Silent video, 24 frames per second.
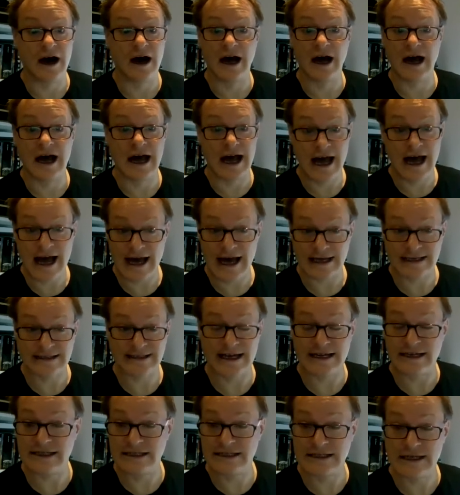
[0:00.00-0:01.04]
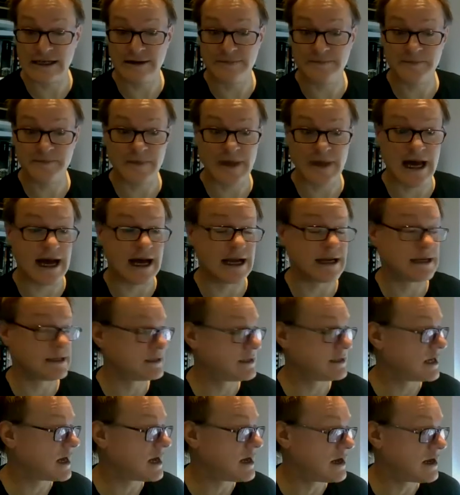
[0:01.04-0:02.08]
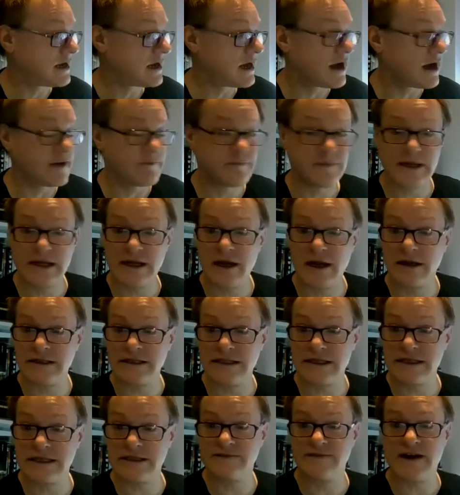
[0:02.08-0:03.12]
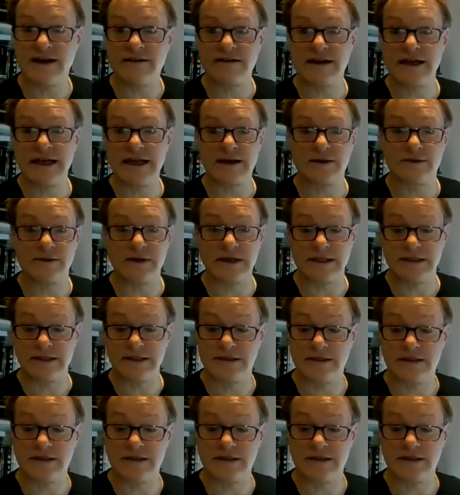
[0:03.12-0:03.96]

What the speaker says: a hex editor, and I've been known to use Fairy Liquid